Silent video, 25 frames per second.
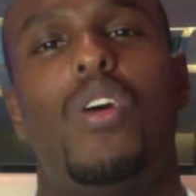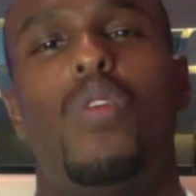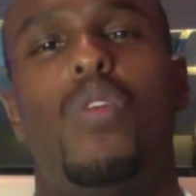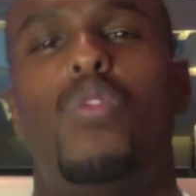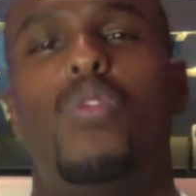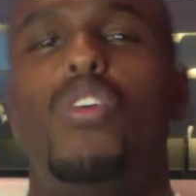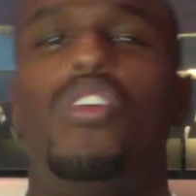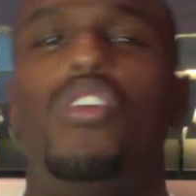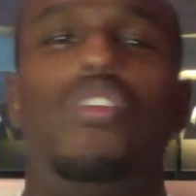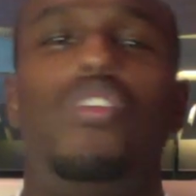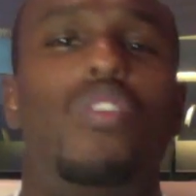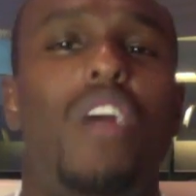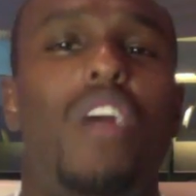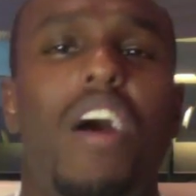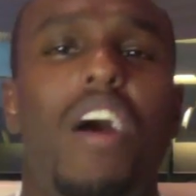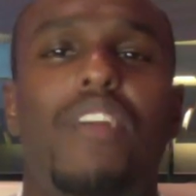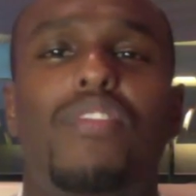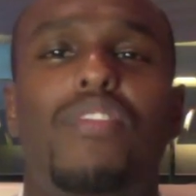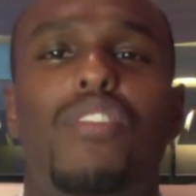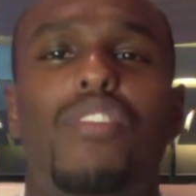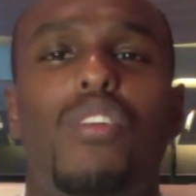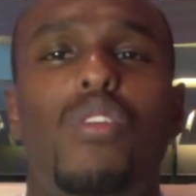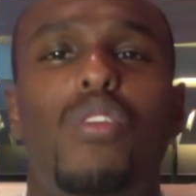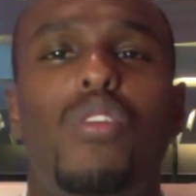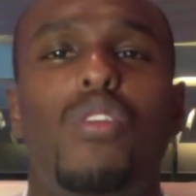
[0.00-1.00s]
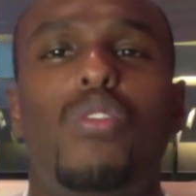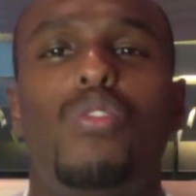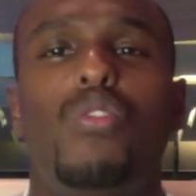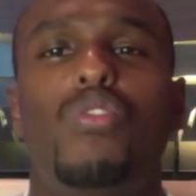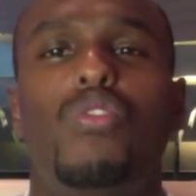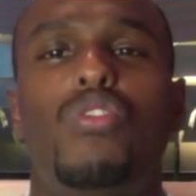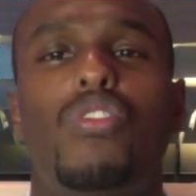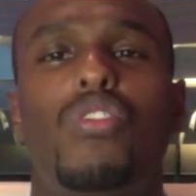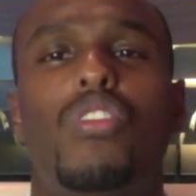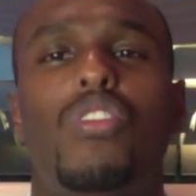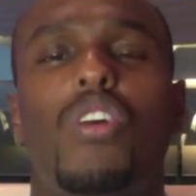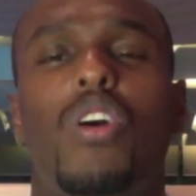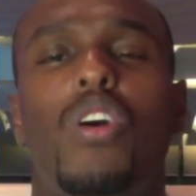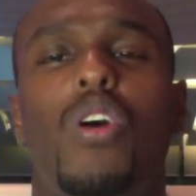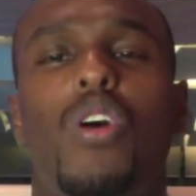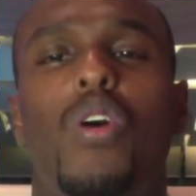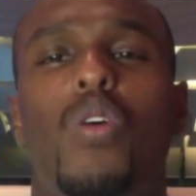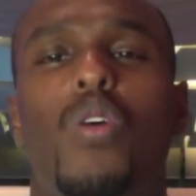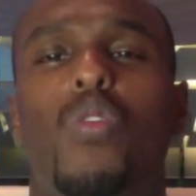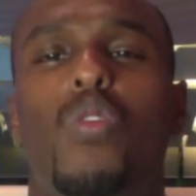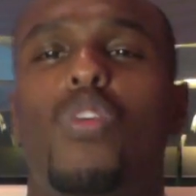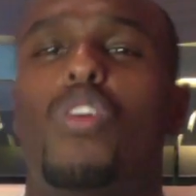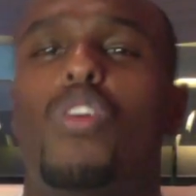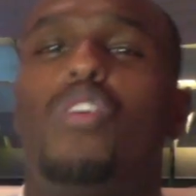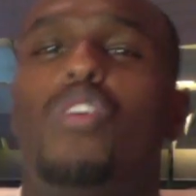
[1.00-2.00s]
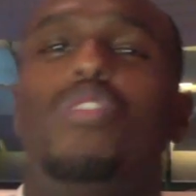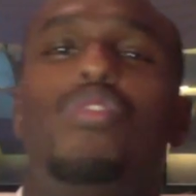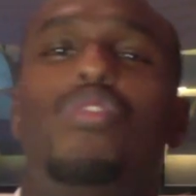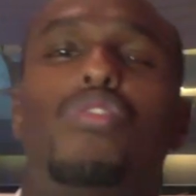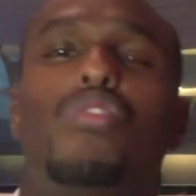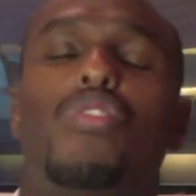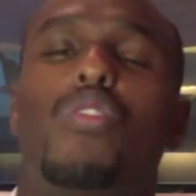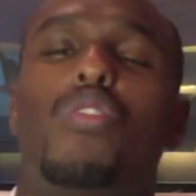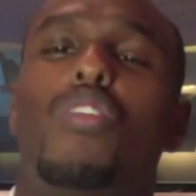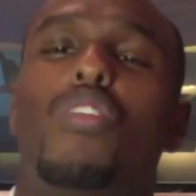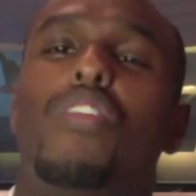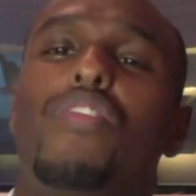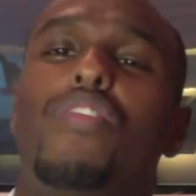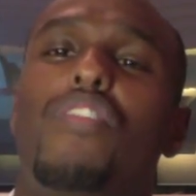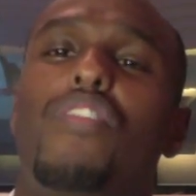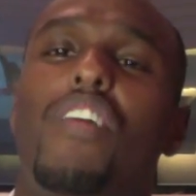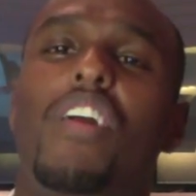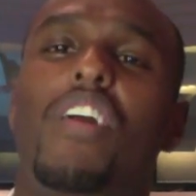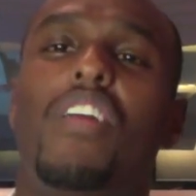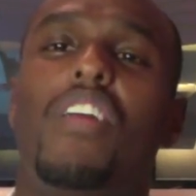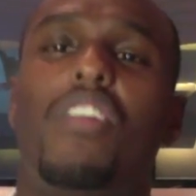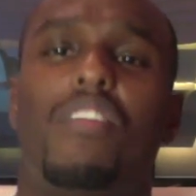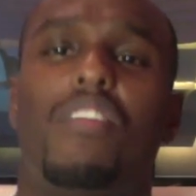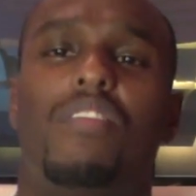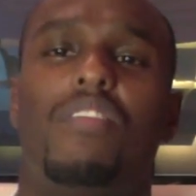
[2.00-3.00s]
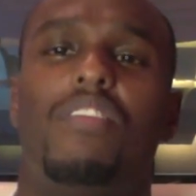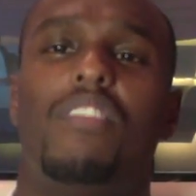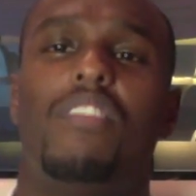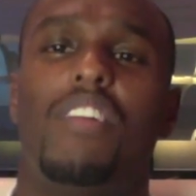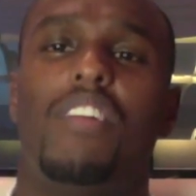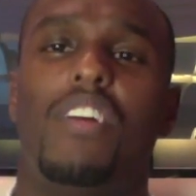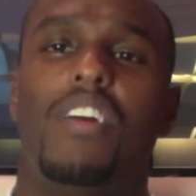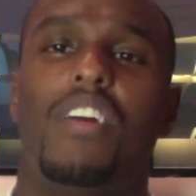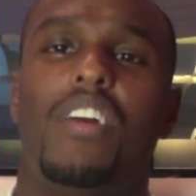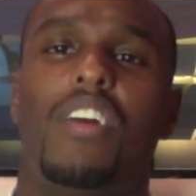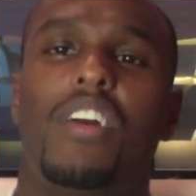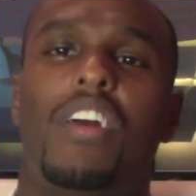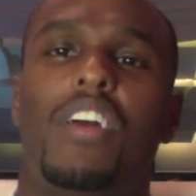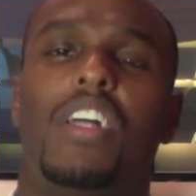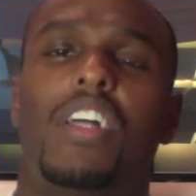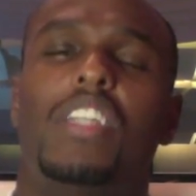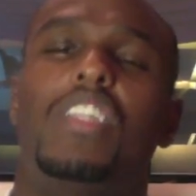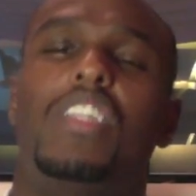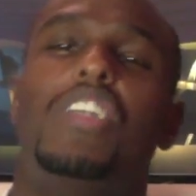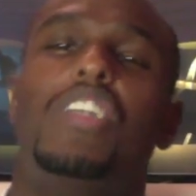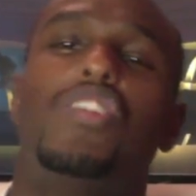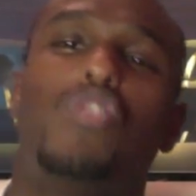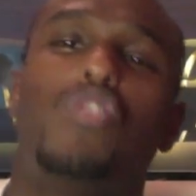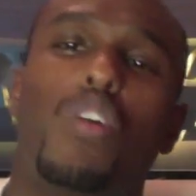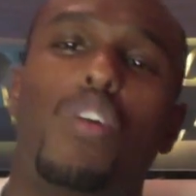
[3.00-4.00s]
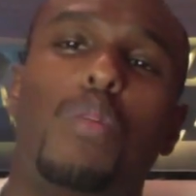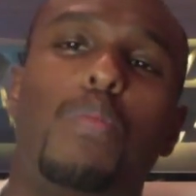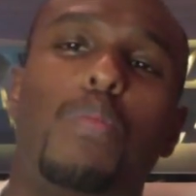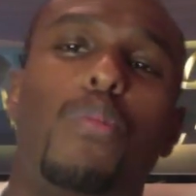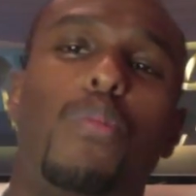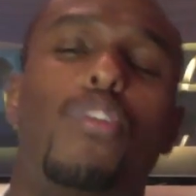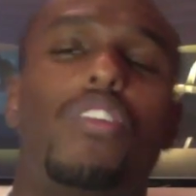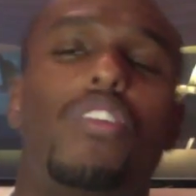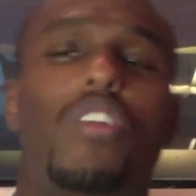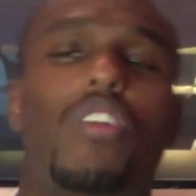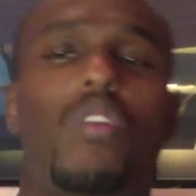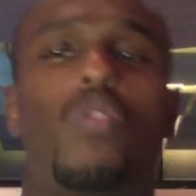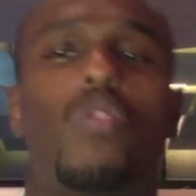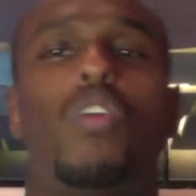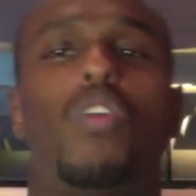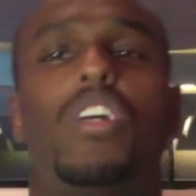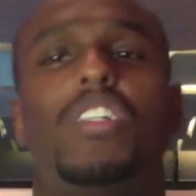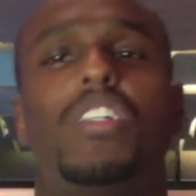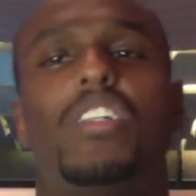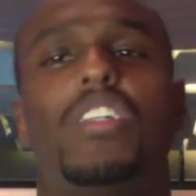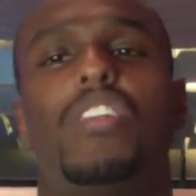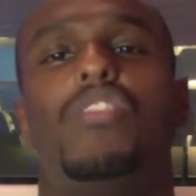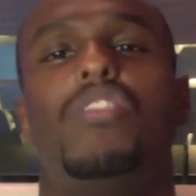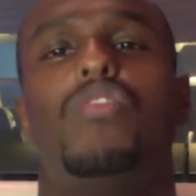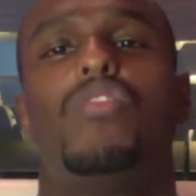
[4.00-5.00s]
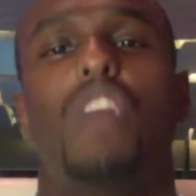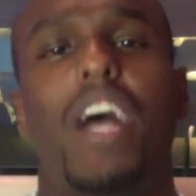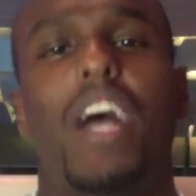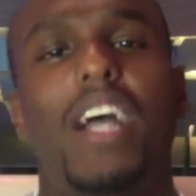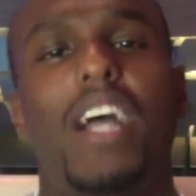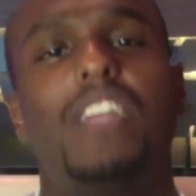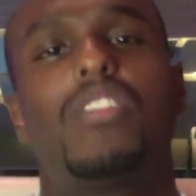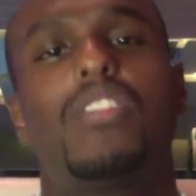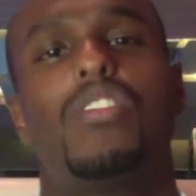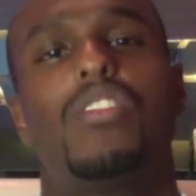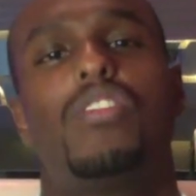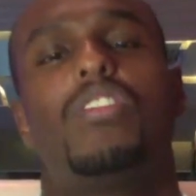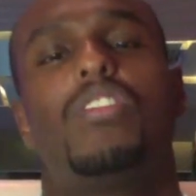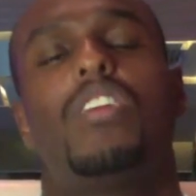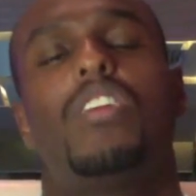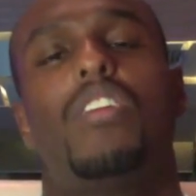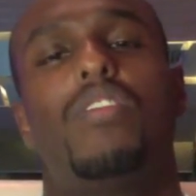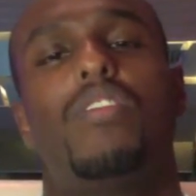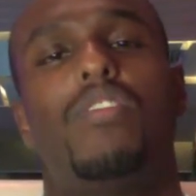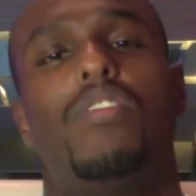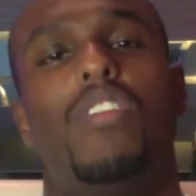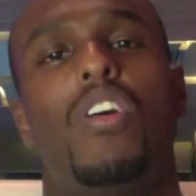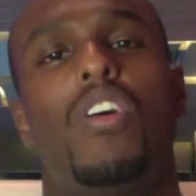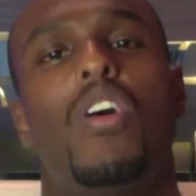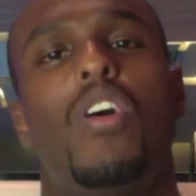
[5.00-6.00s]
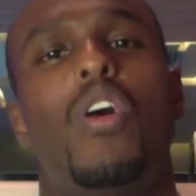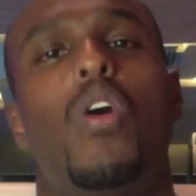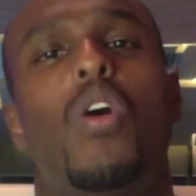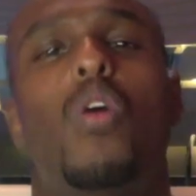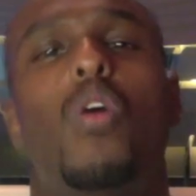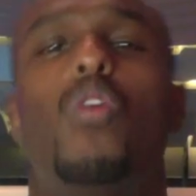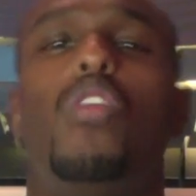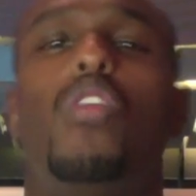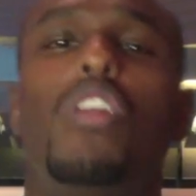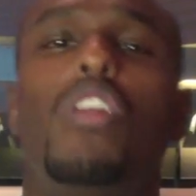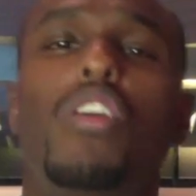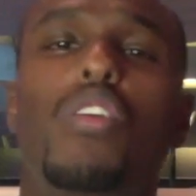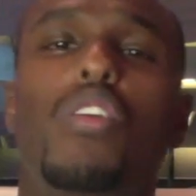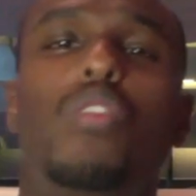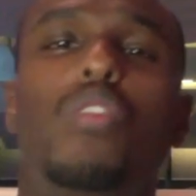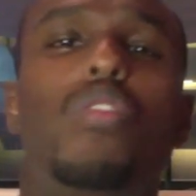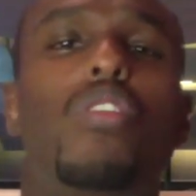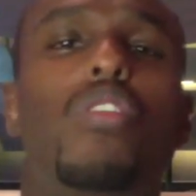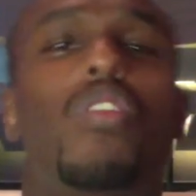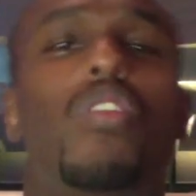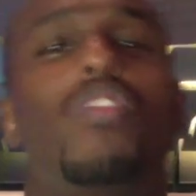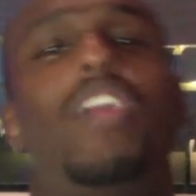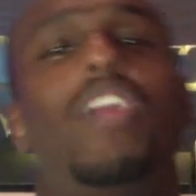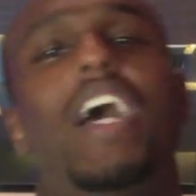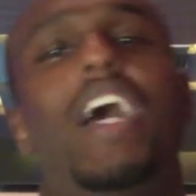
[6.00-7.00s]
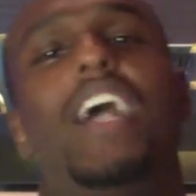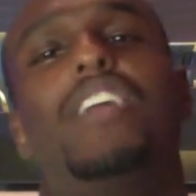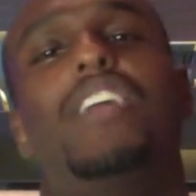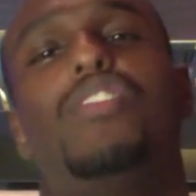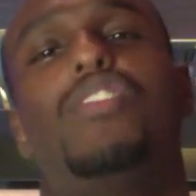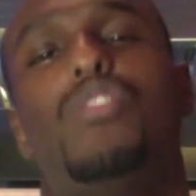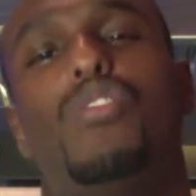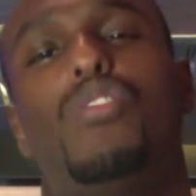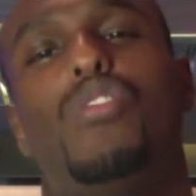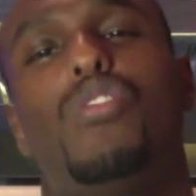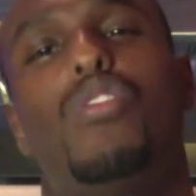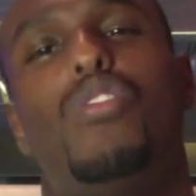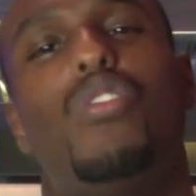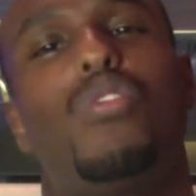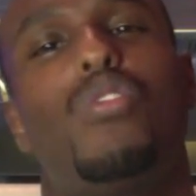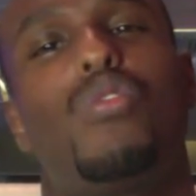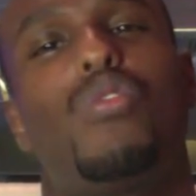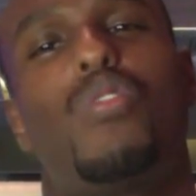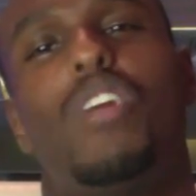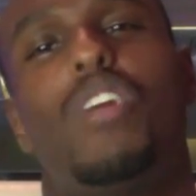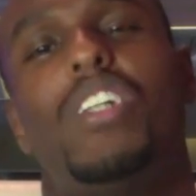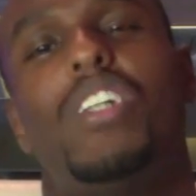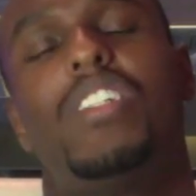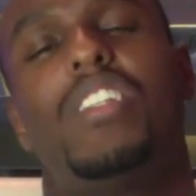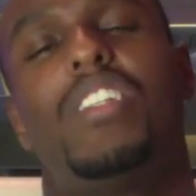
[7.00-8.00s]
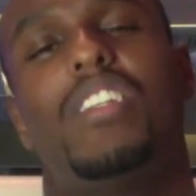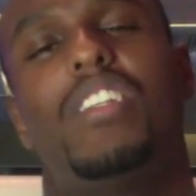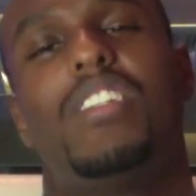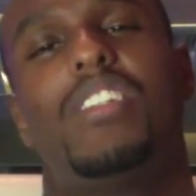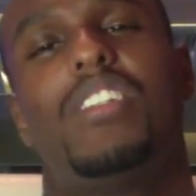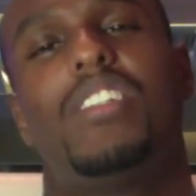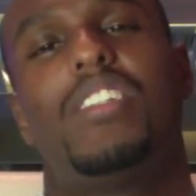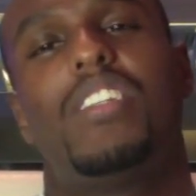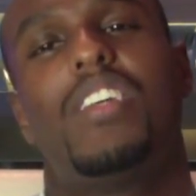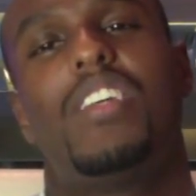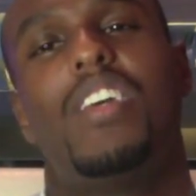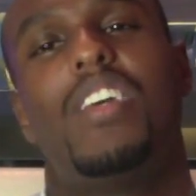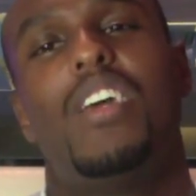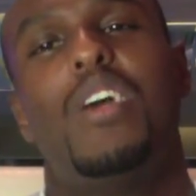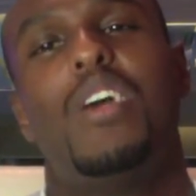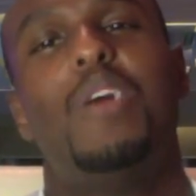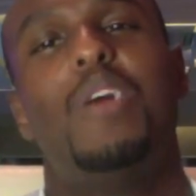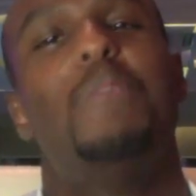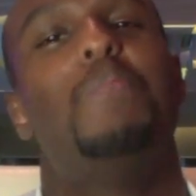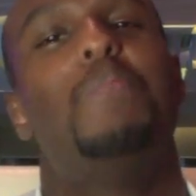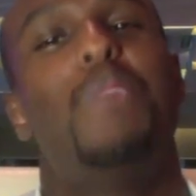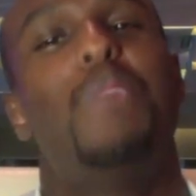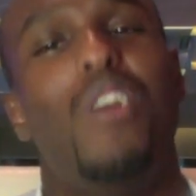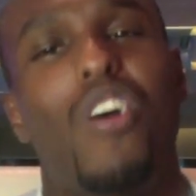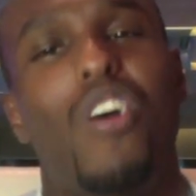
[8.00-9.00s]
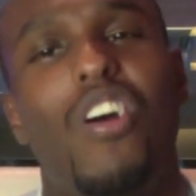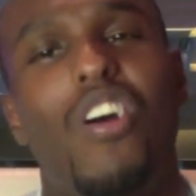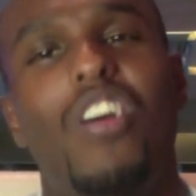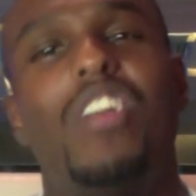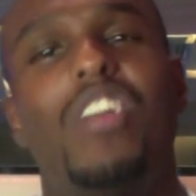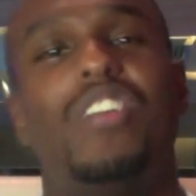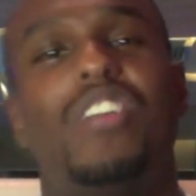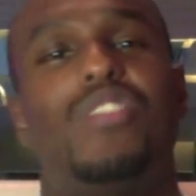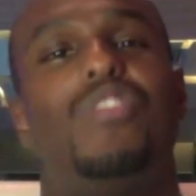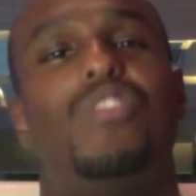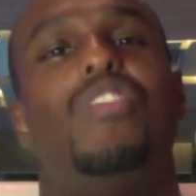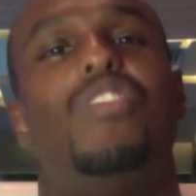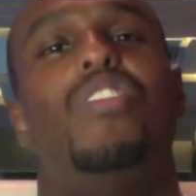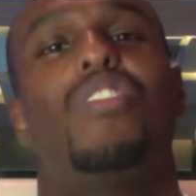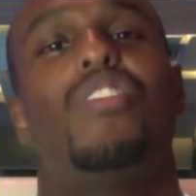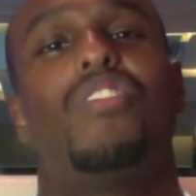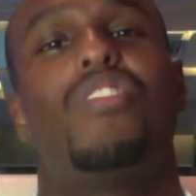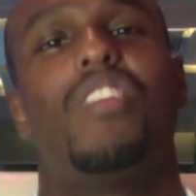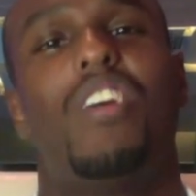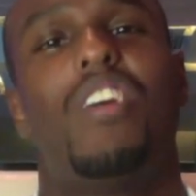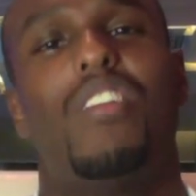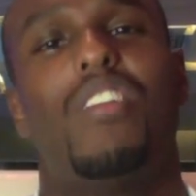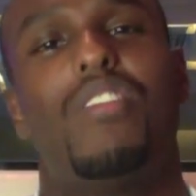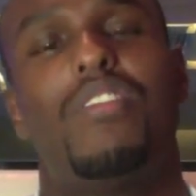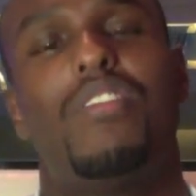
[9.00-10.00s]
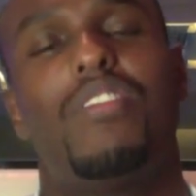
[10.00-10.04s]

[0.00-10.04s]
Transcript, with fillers: What do you have to lose? What are you so afraid of? These are important questions to ask yourself. Only you know the answer to those questions. Be honest to yourself.